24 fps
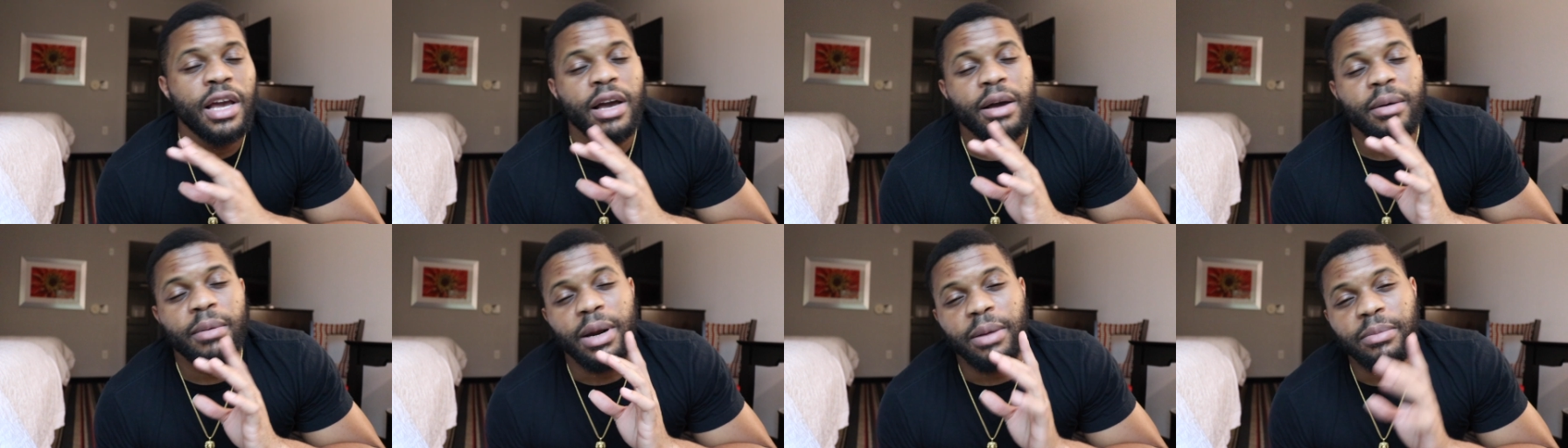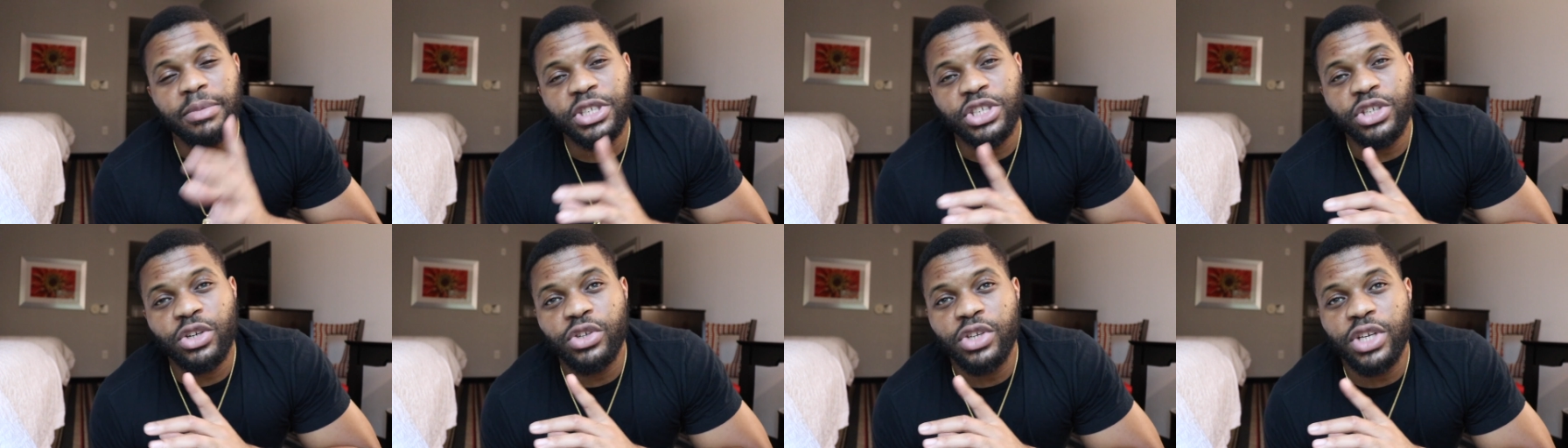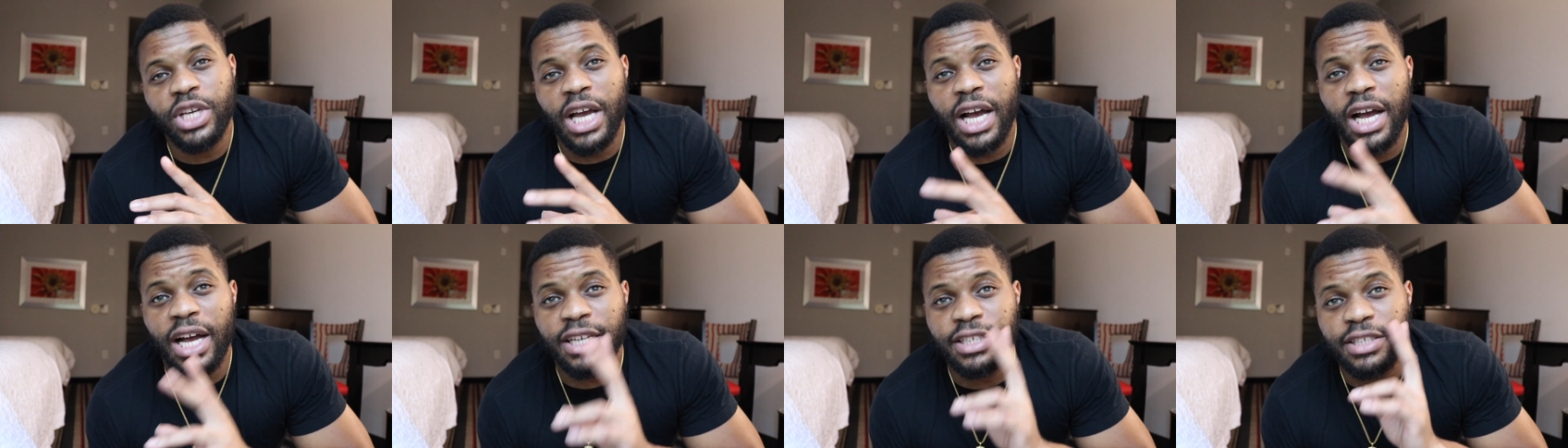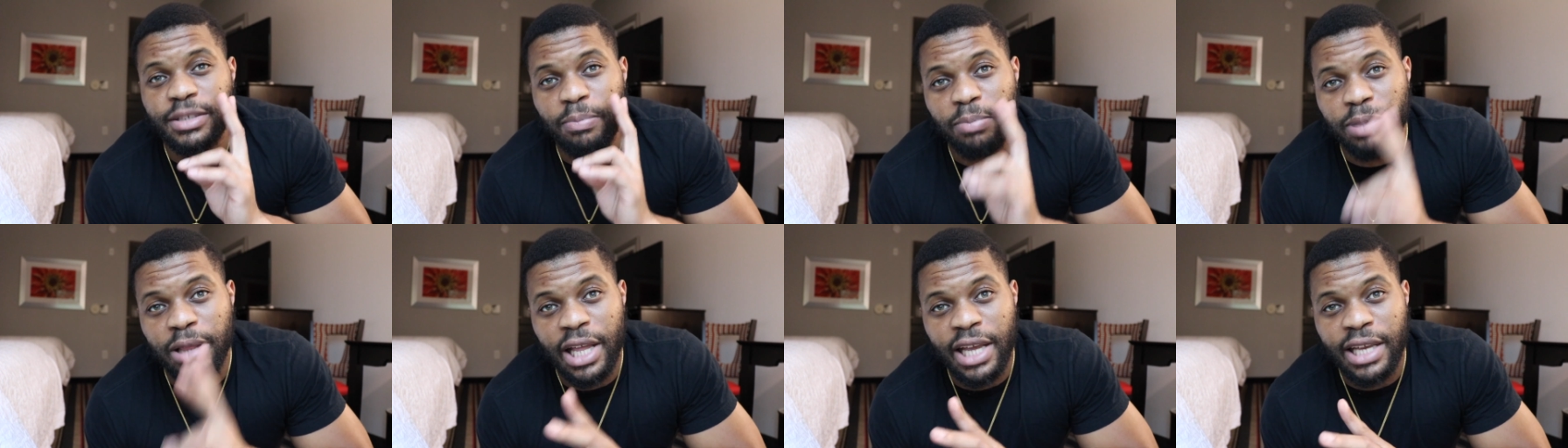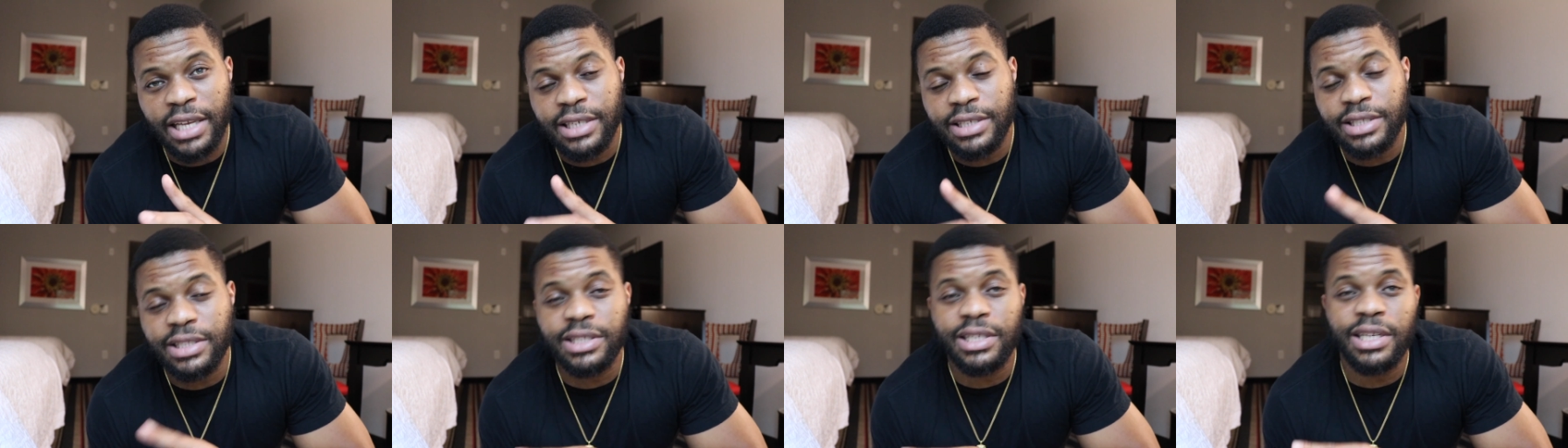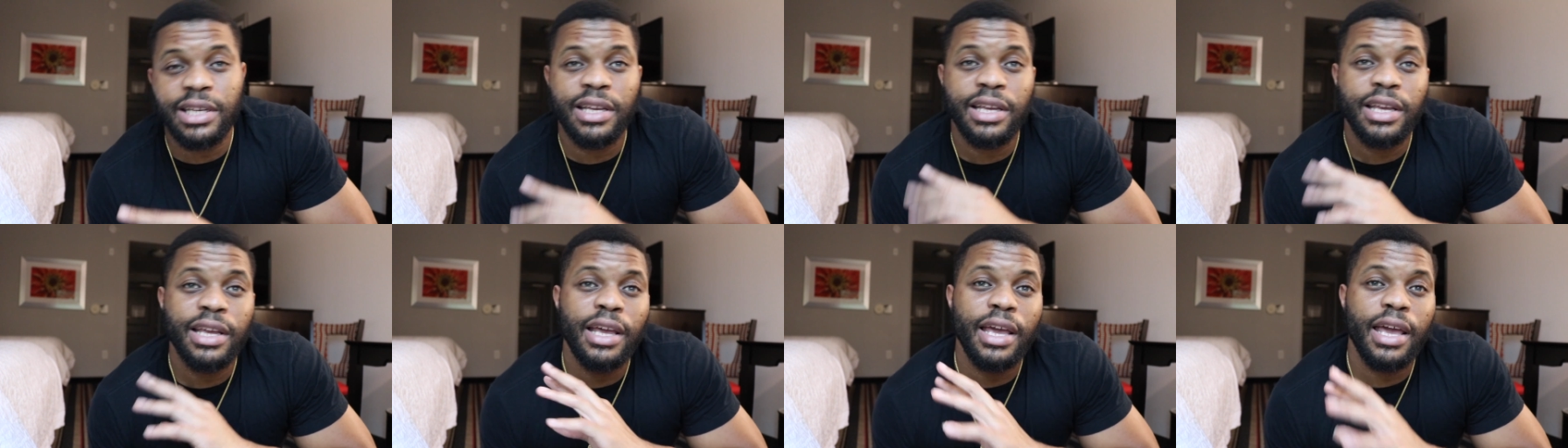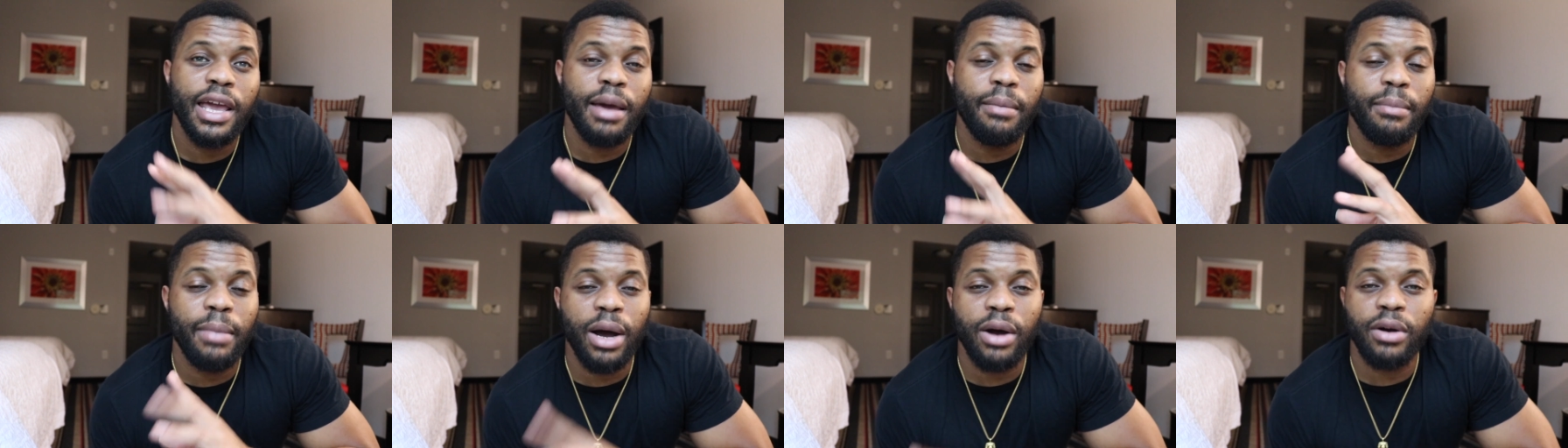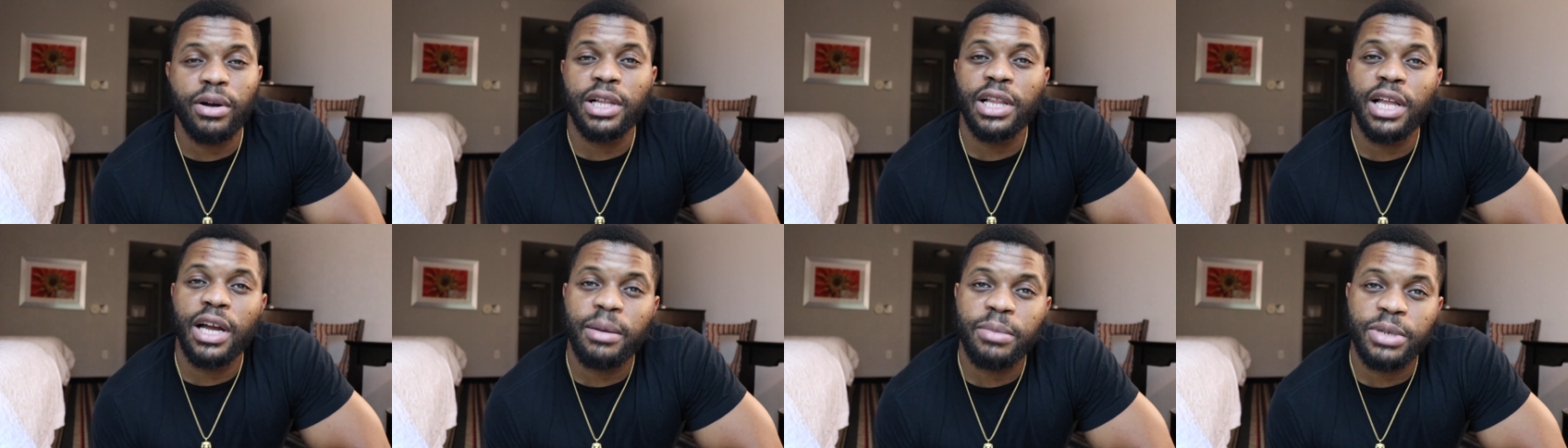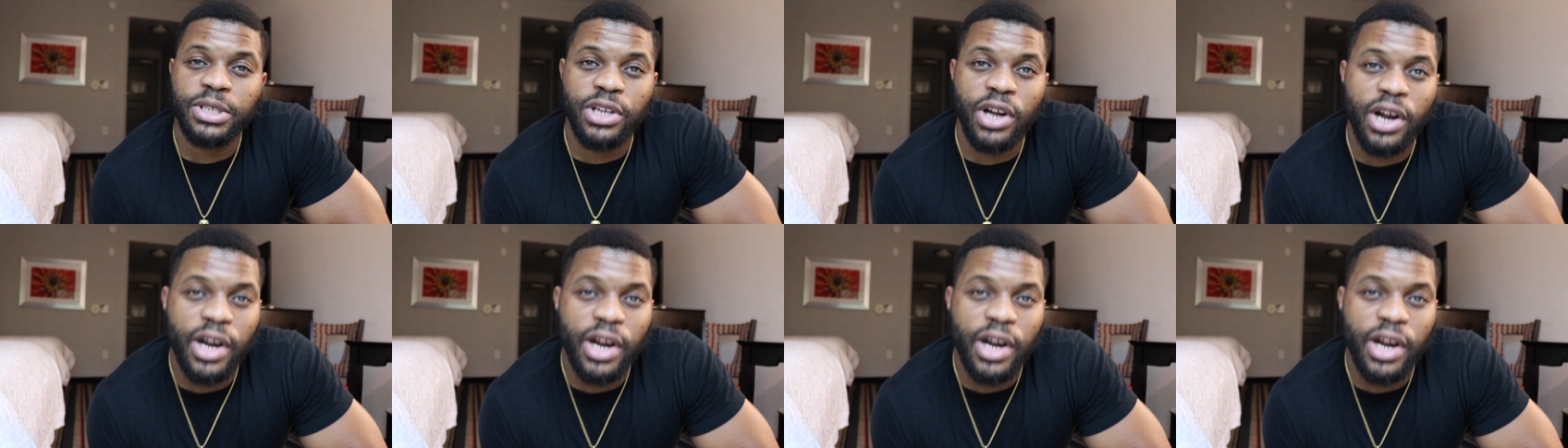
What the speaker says: I'm gonna show you guys planks and mountain climbers, all